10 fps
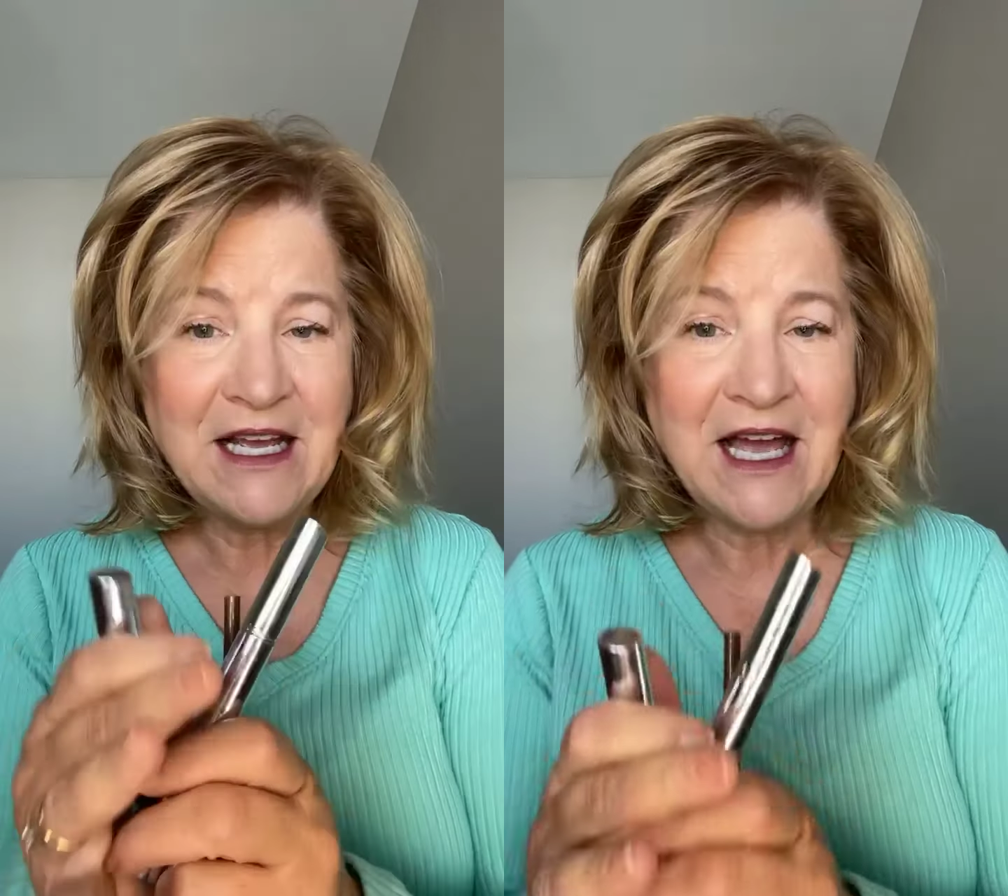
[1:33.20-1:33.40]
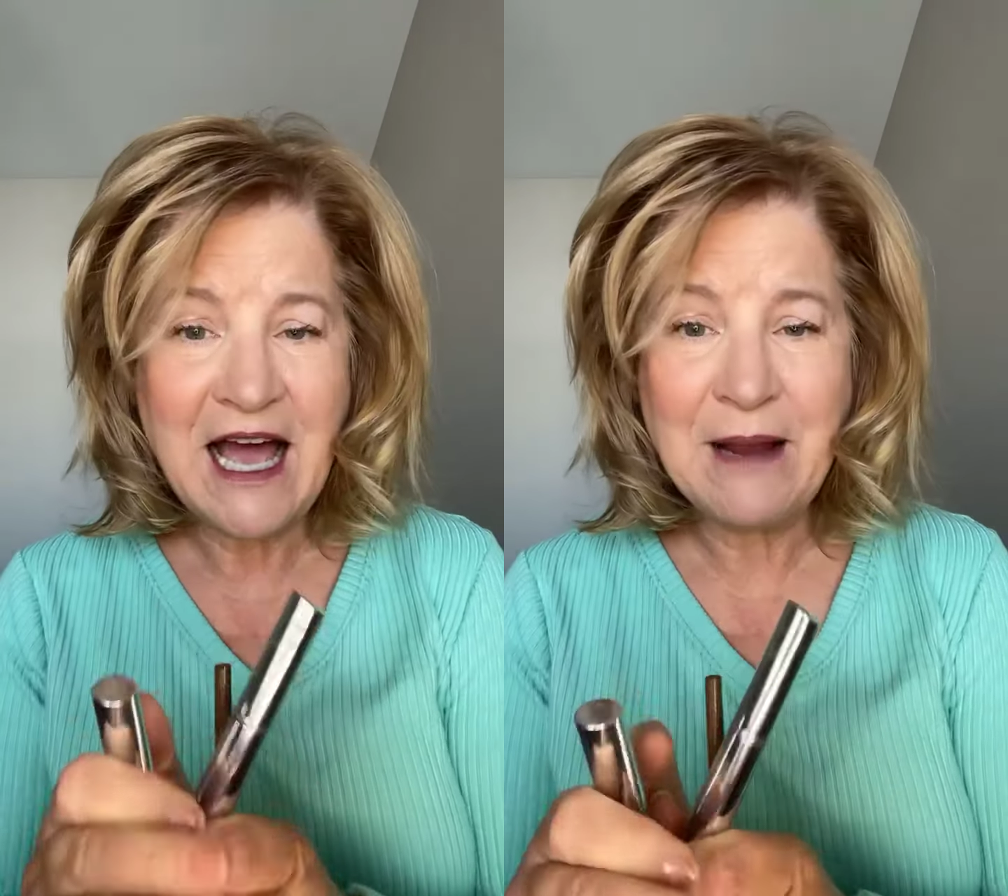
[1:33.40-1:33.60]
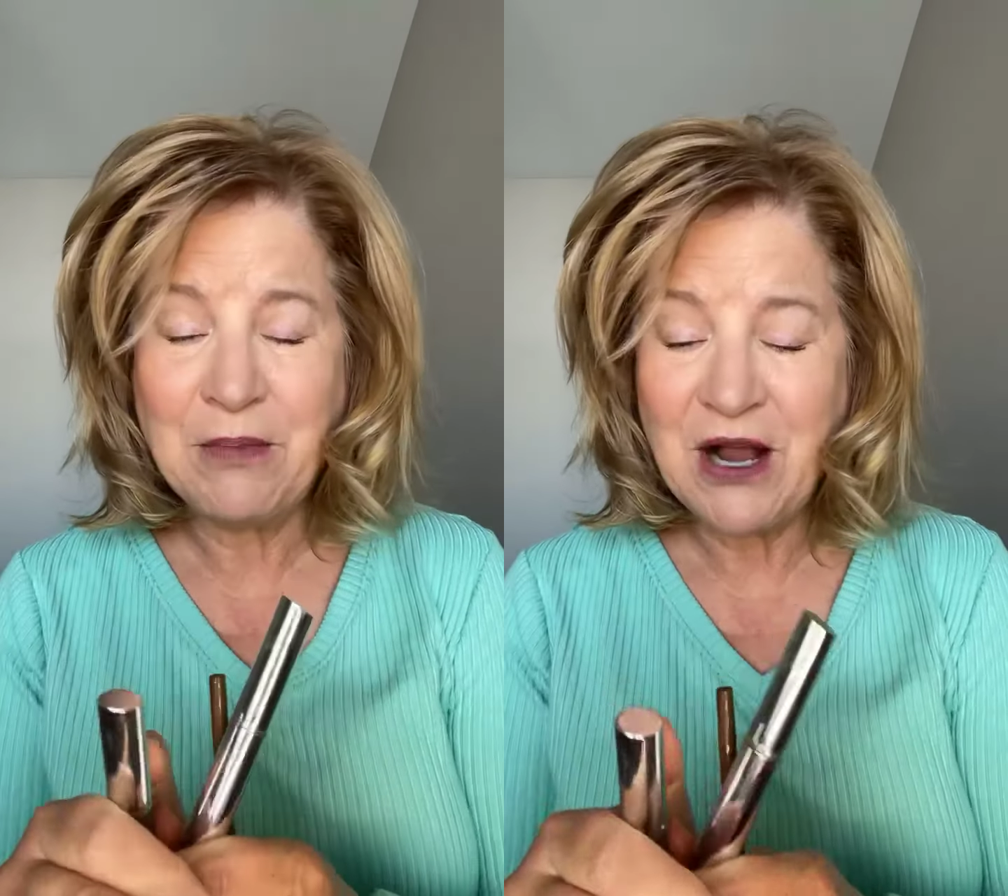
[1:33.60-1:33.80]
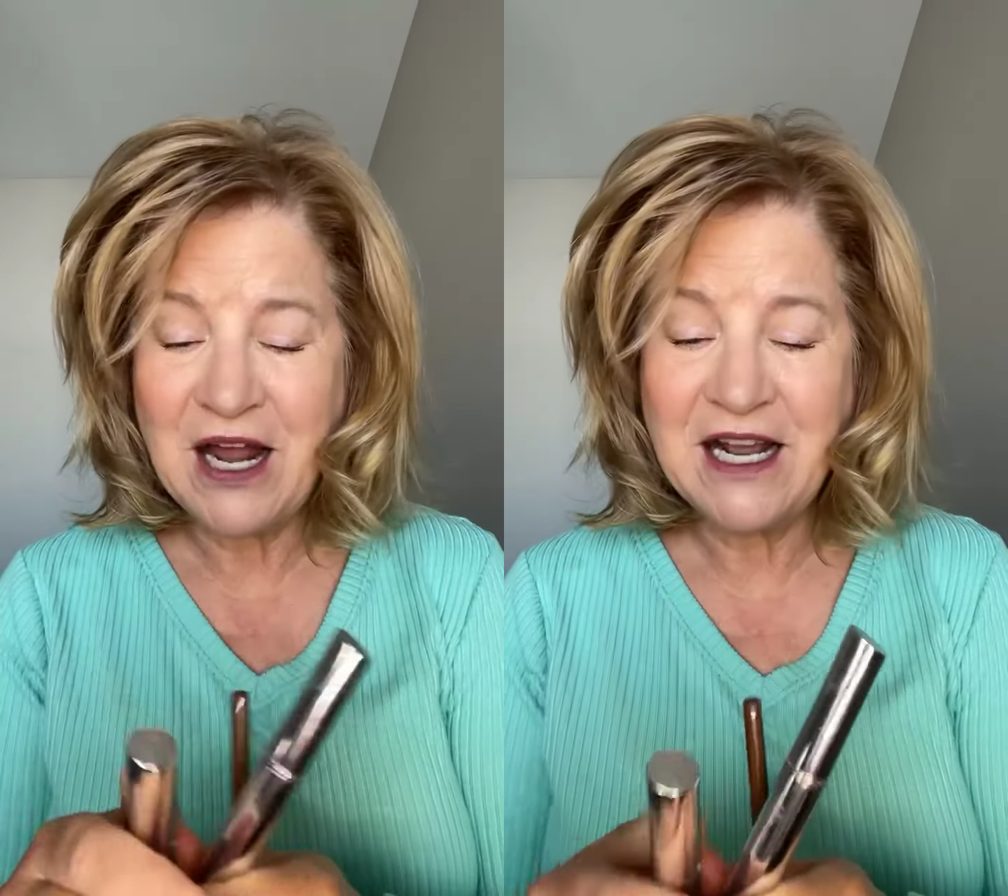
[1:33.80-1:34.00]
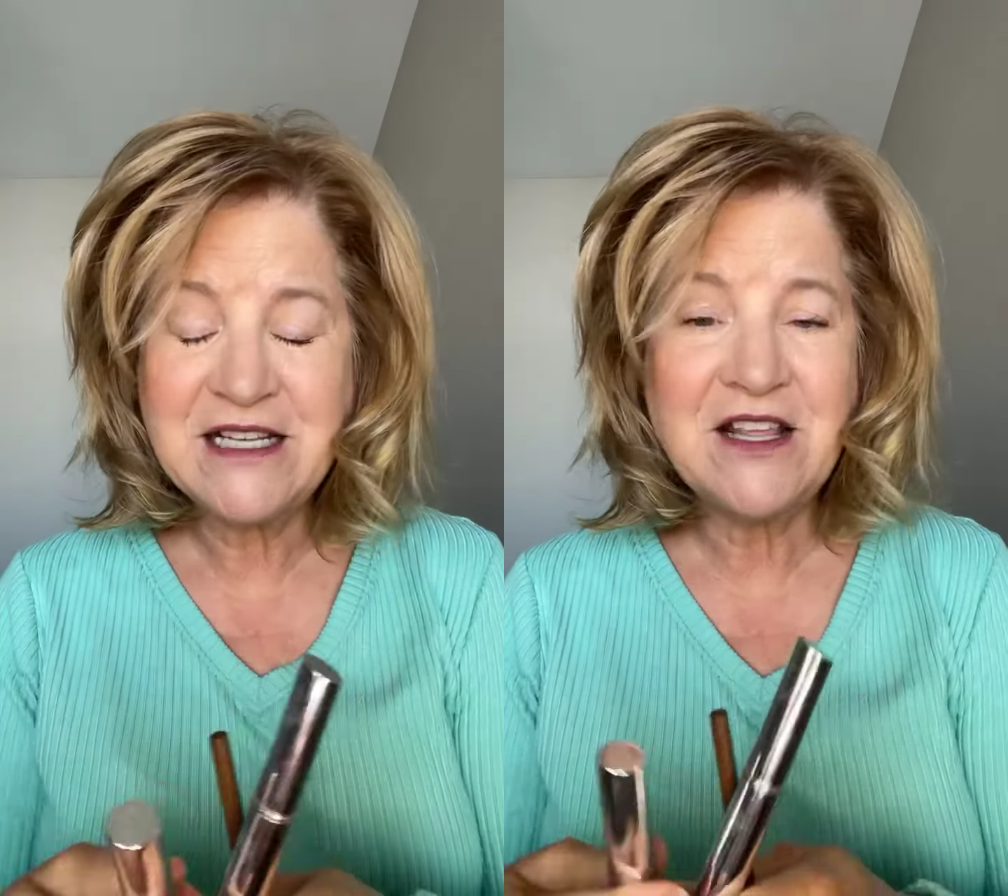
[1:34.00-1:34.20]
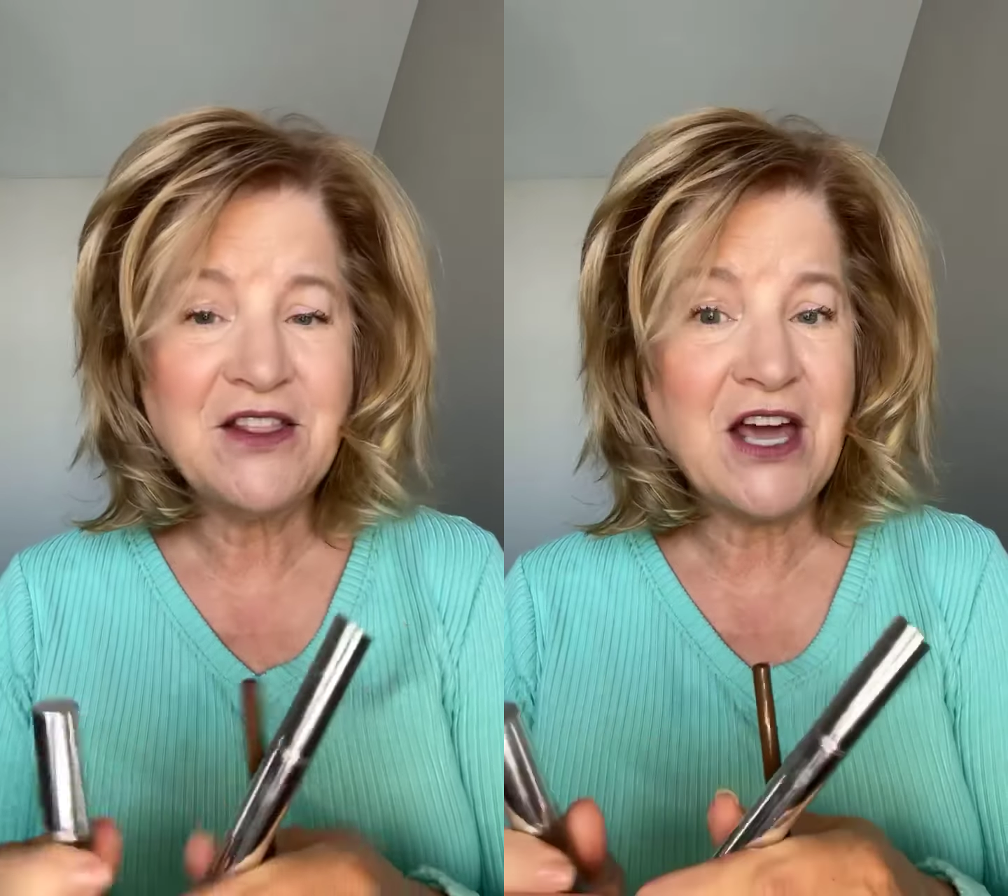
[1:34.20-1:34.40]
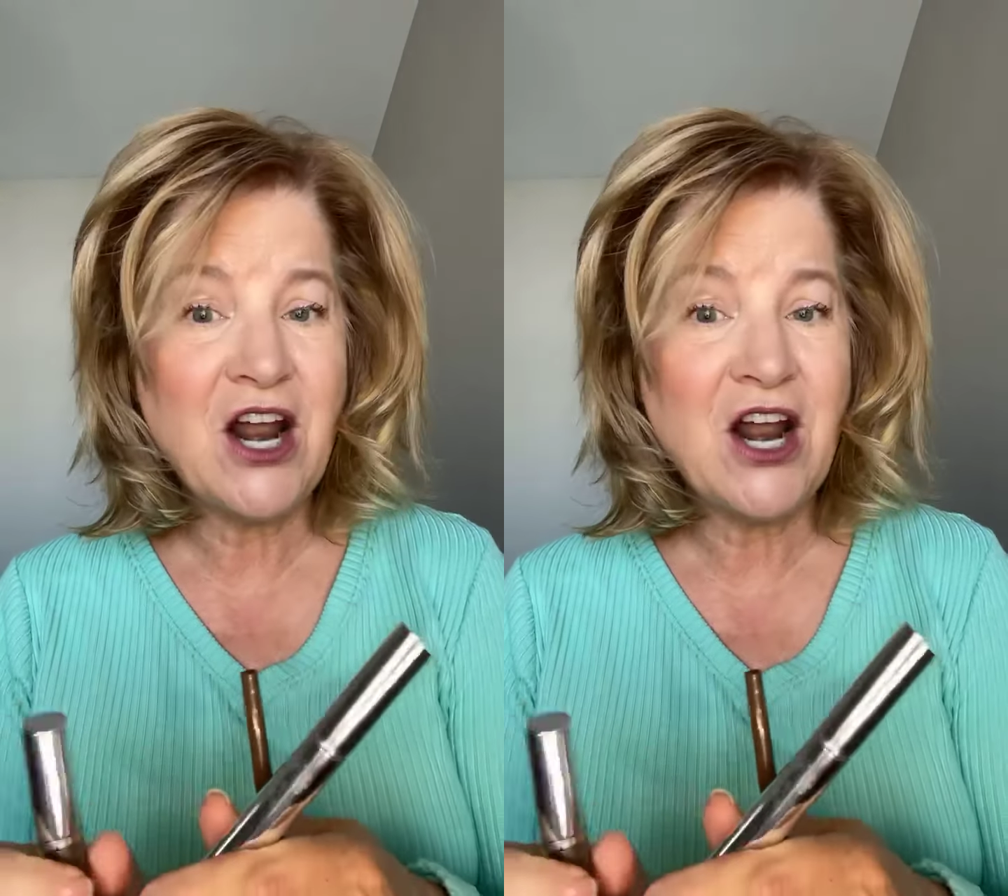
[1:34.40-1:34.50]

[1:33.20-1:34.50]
eye products that